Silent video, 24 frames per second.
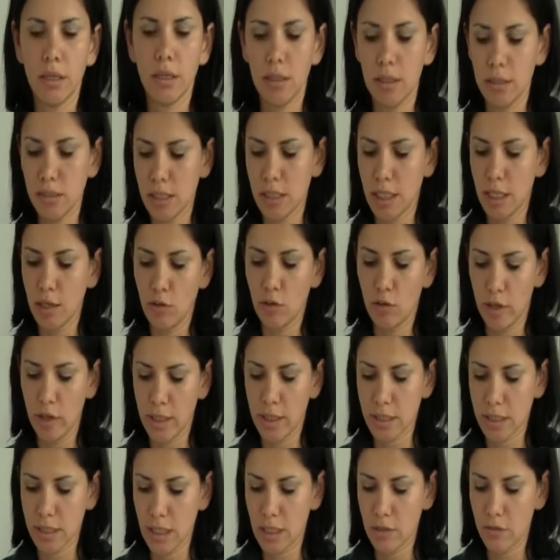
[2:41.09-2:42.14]
himself or
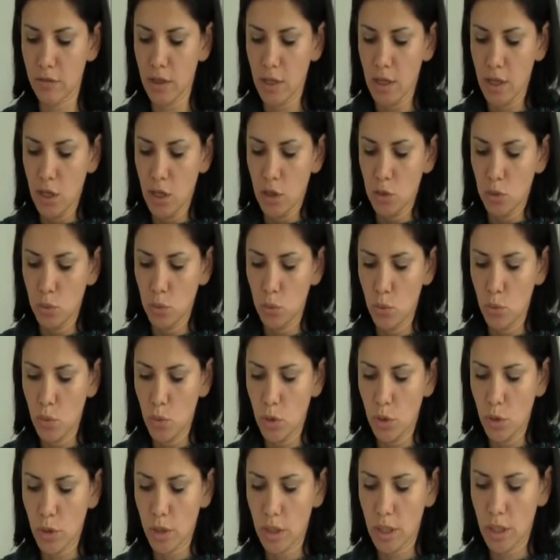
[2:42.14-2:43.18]
herself to
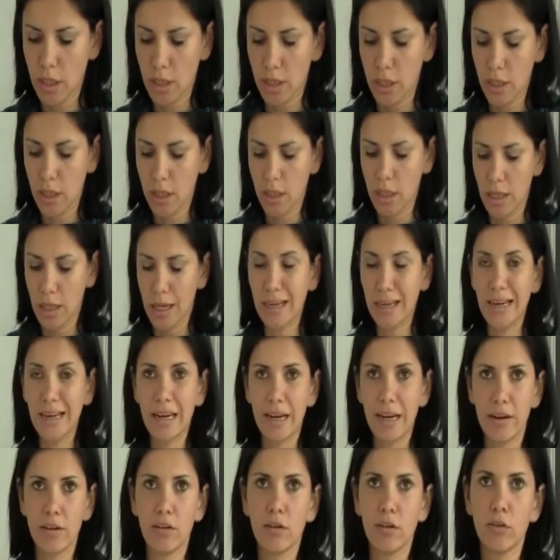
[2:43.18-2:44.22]
work and
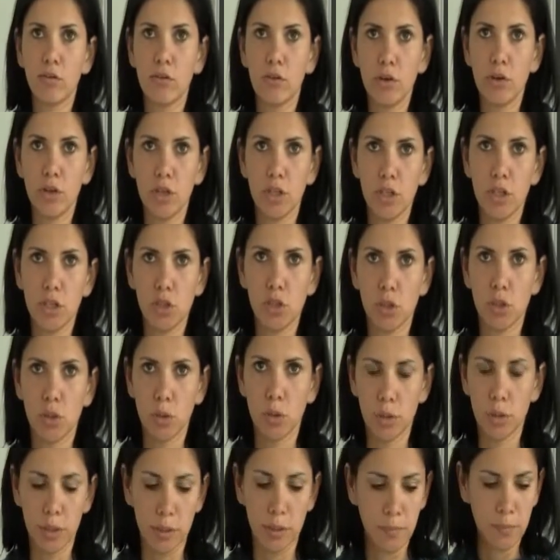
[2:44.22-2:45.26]
learn from each
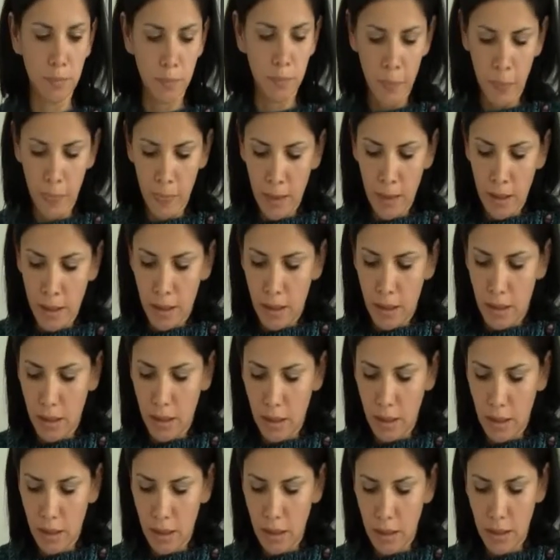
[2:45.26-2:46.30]
other.
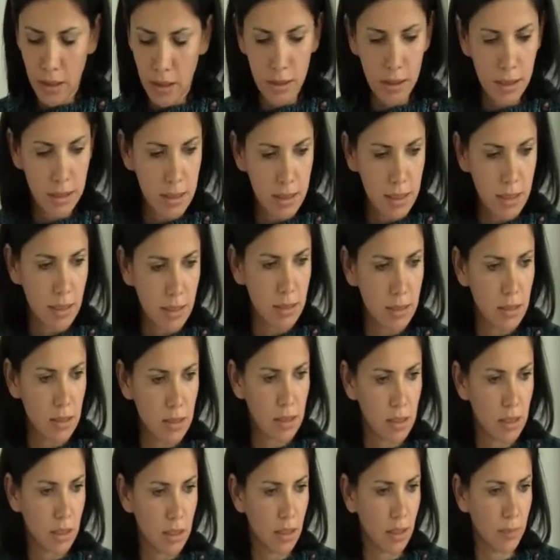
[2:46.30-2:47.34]
In that
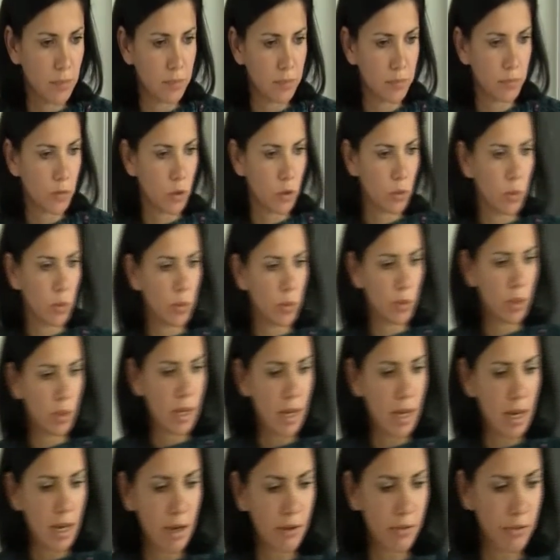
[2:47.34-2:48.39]
sense, we will
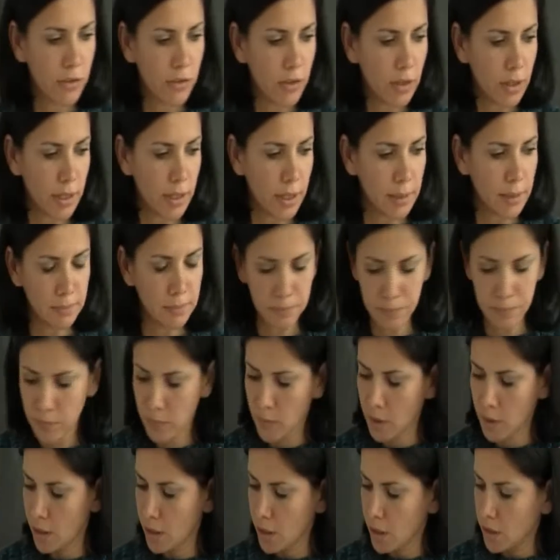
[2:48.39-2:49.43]
have
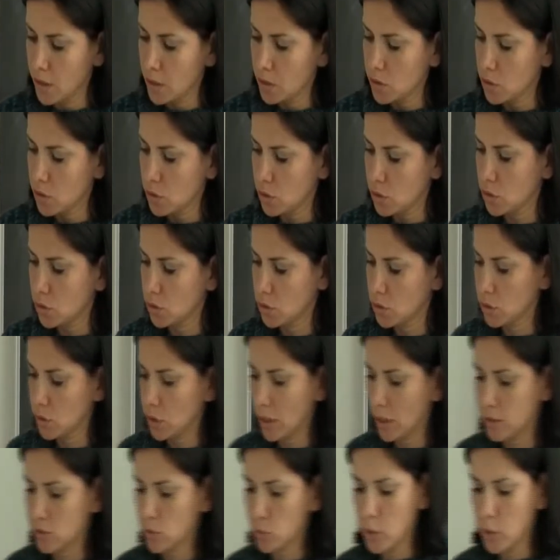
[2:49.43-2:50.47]

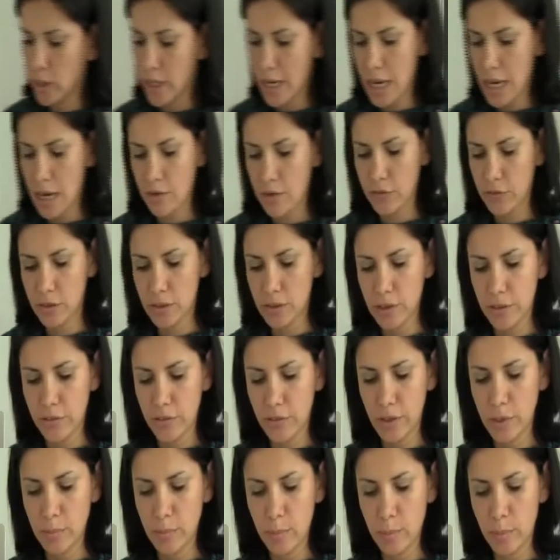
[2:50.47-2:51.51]
as we have a
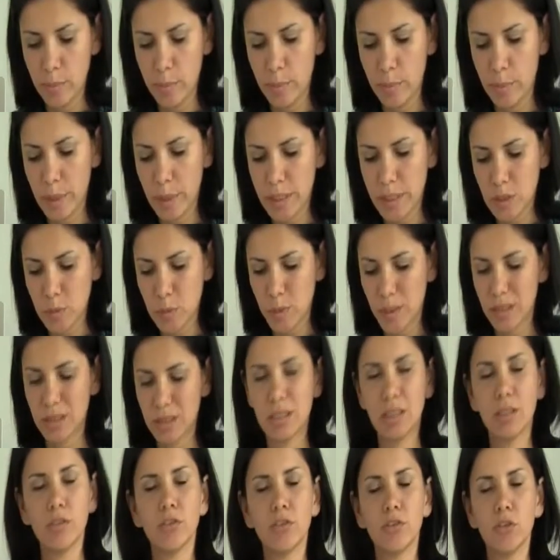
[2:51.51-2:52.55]
different
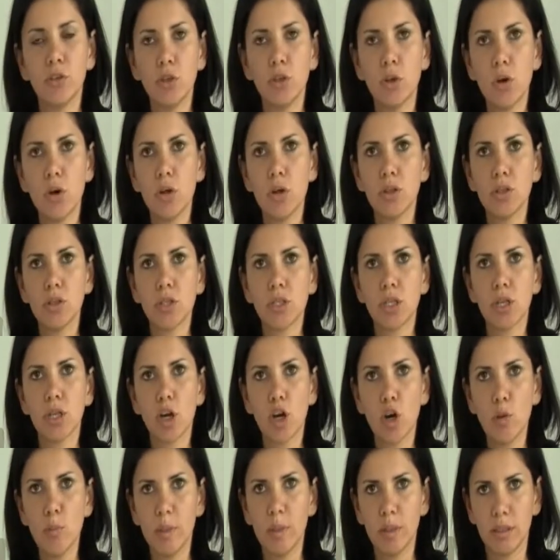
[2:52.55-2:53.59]
perspective, knowledge, and
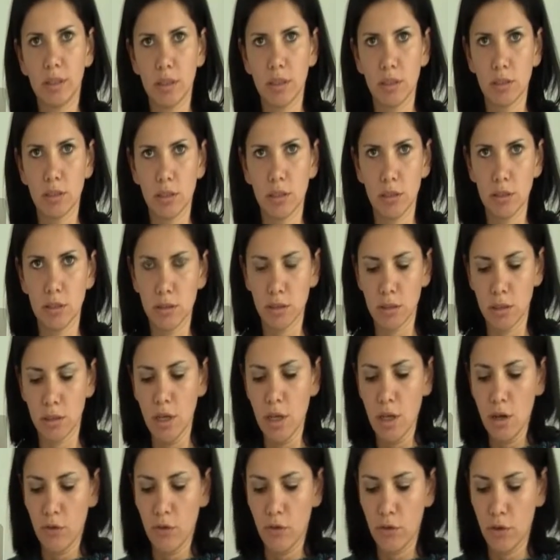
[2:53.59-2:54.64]
competencies
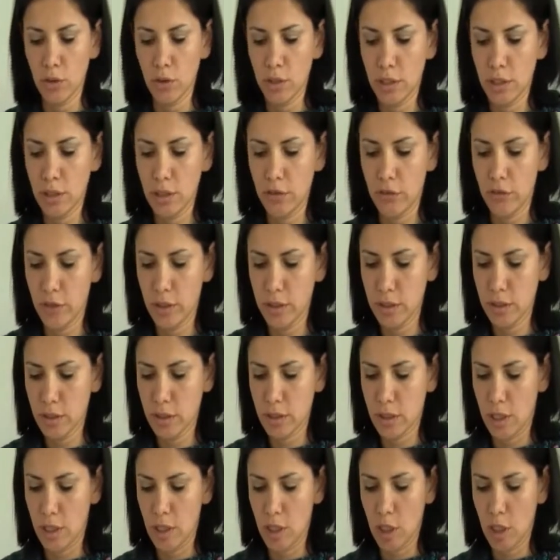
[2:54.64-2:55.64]
from the different